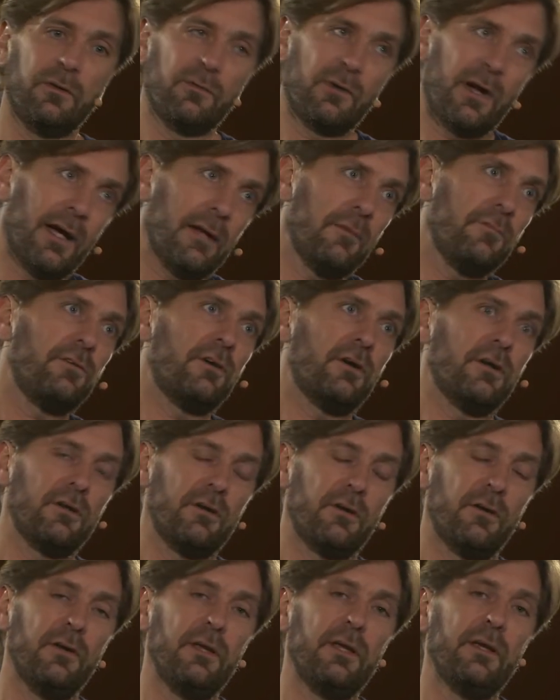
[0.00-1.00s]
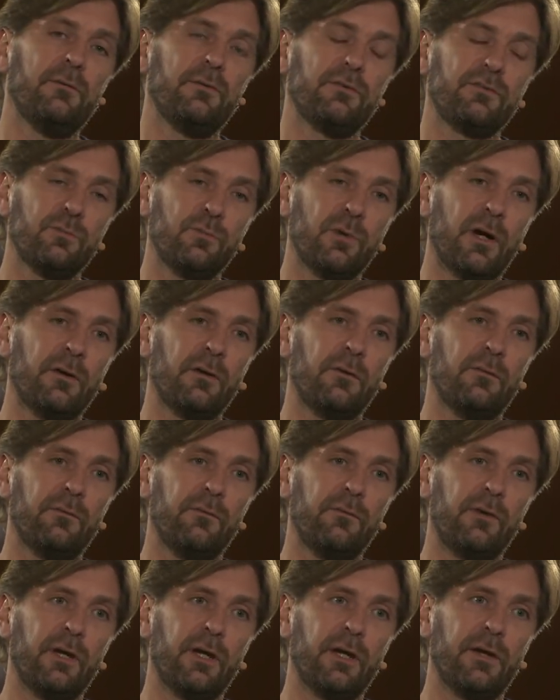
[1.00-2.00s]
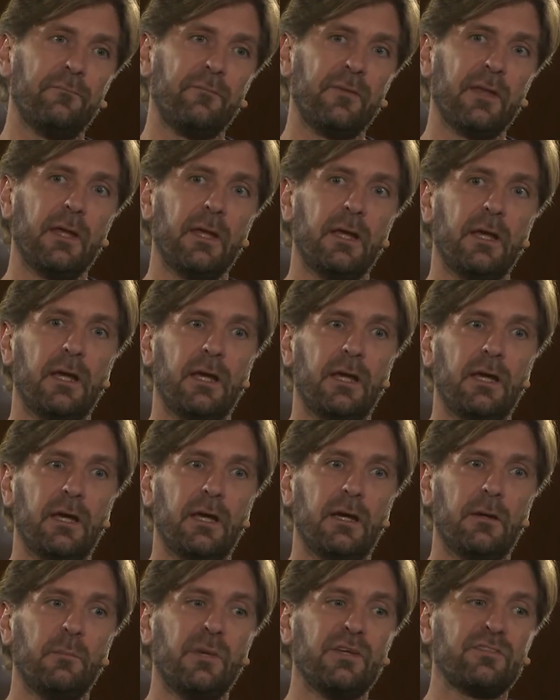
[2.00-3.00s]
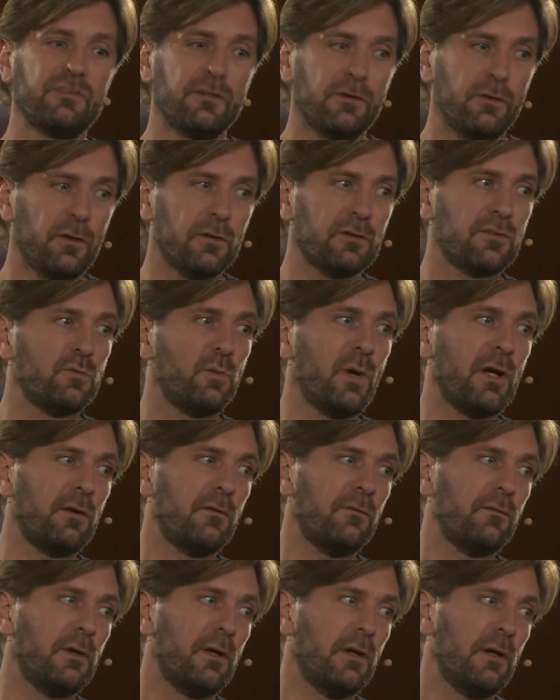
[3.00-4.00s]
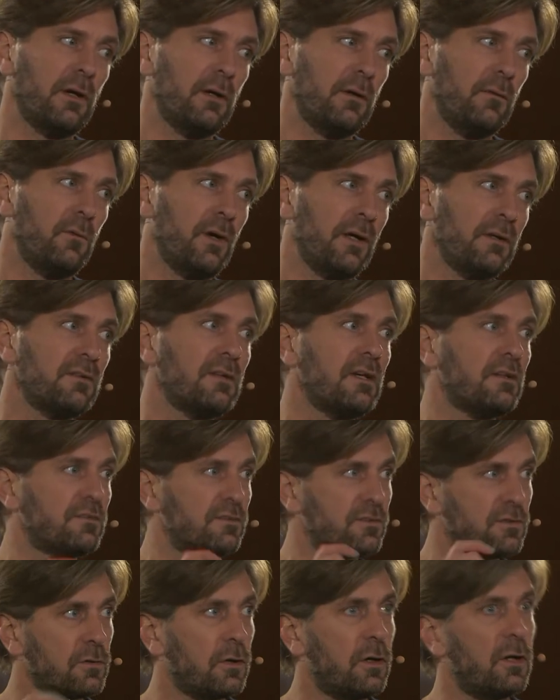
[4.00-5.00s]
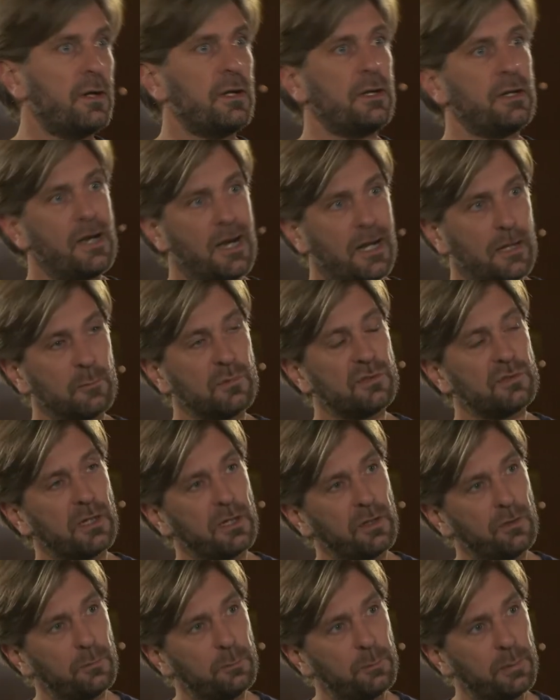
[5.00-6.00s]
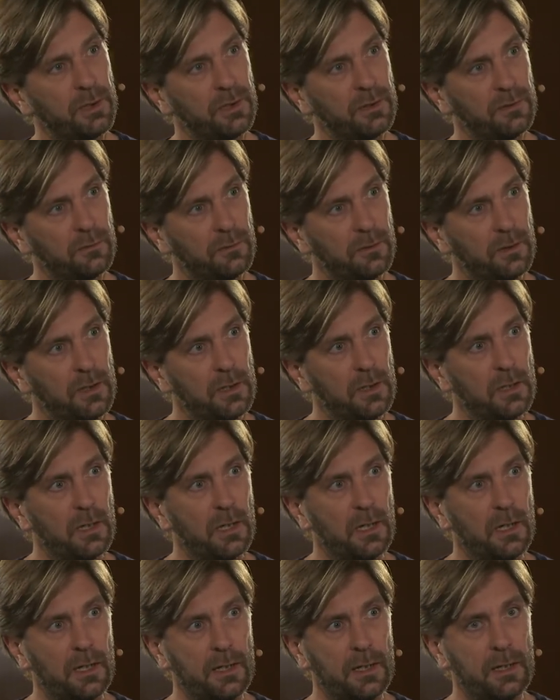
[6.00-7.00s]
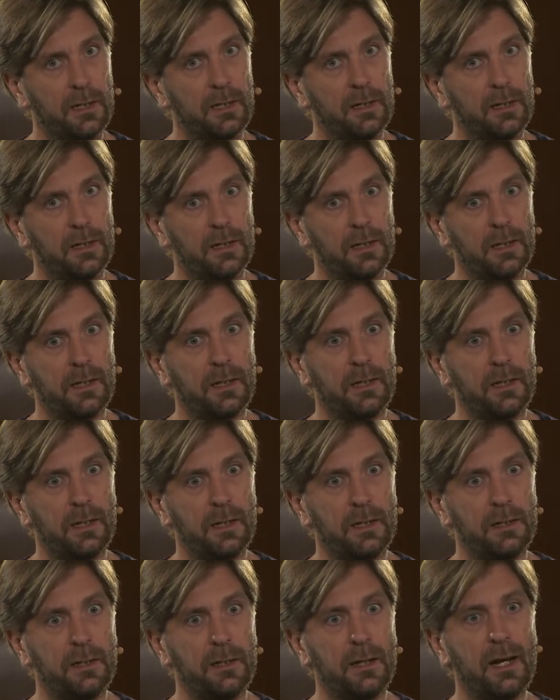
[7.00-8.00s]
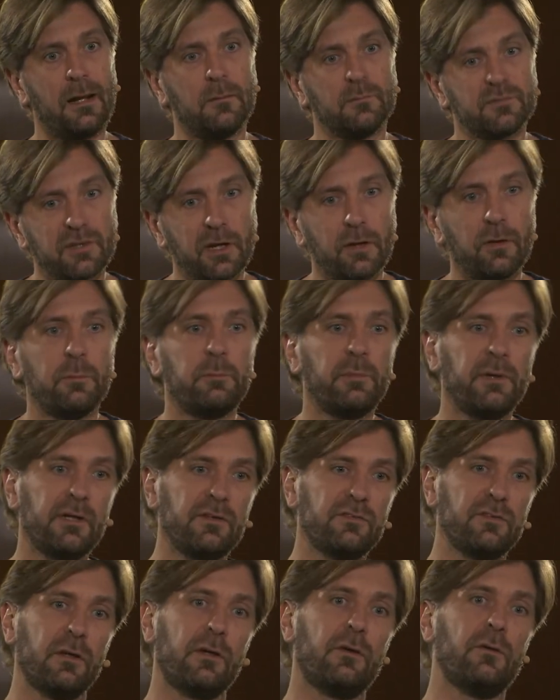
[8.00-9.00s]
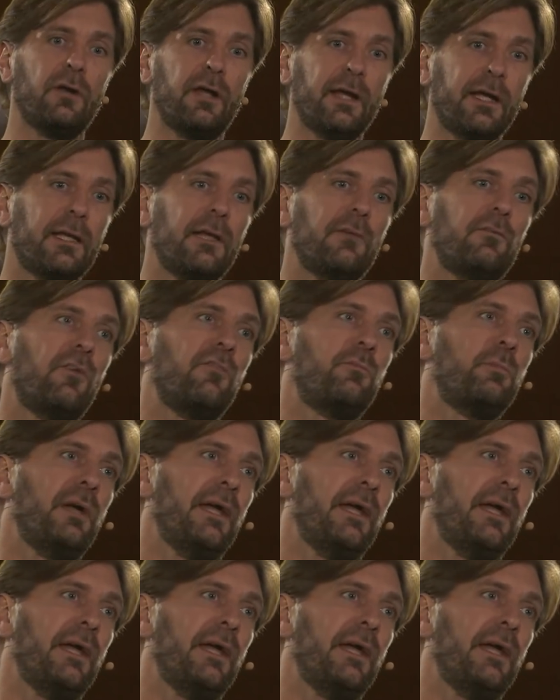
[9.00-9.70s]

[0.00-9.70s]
grandfather, he was one of the mecenats, one that started Halmstadgruppen. And Halmstadgruppen is a collective of